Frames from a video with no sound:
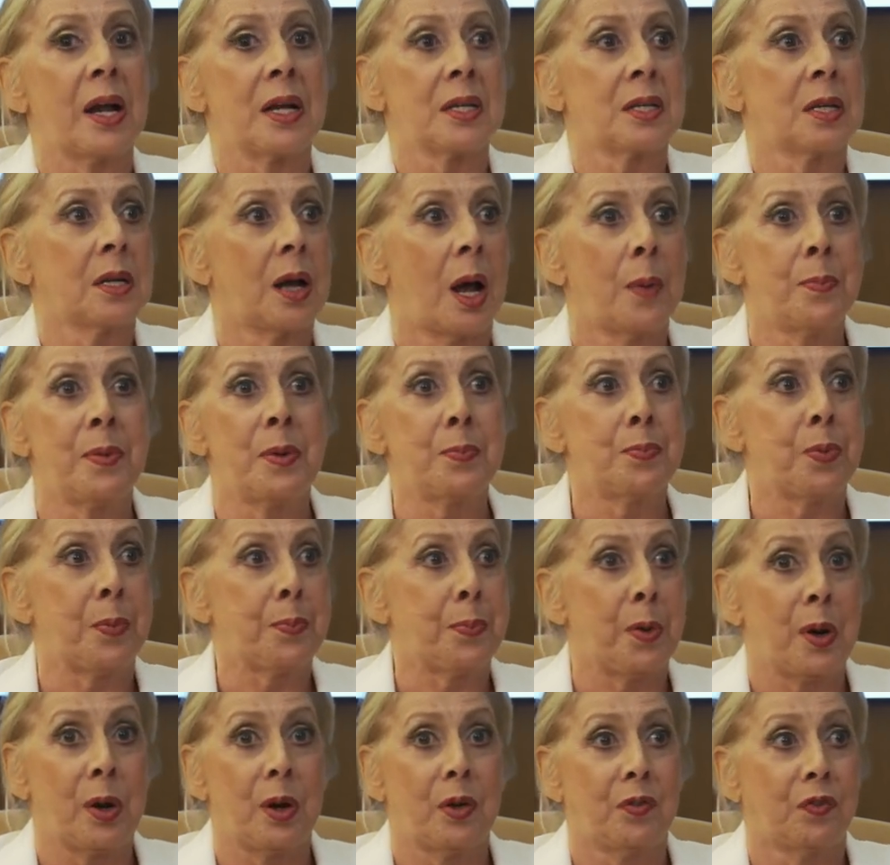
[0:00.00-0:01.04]
I said, I've been
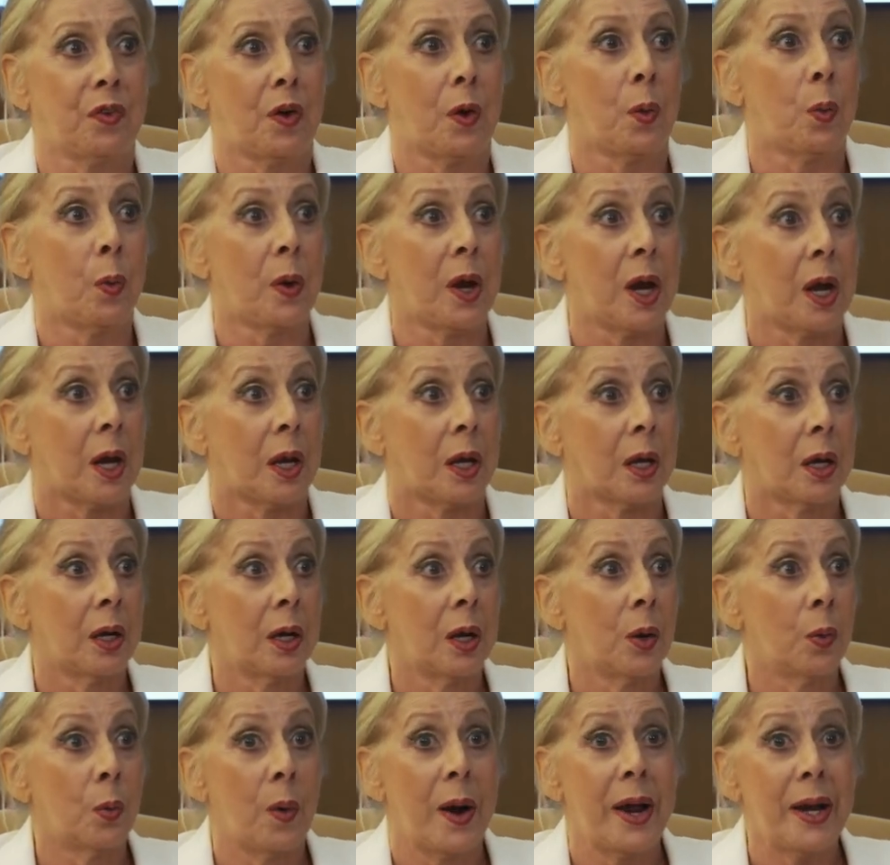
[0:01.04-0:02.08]
preparing for a week.
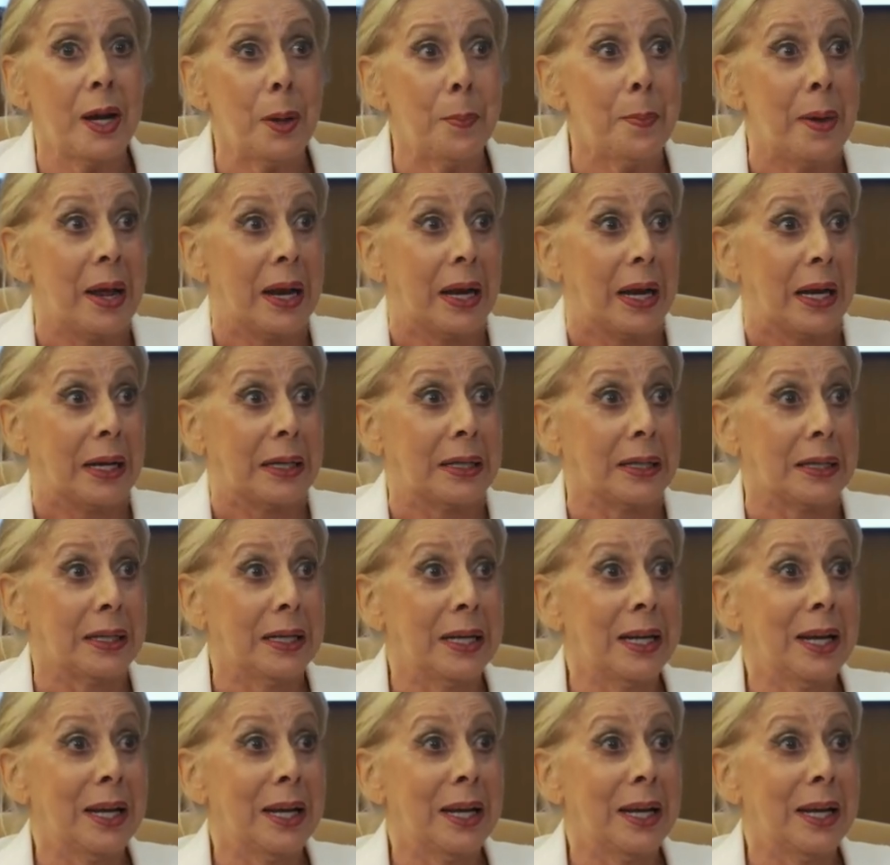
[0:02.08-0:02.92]
Mm. Wait a minute.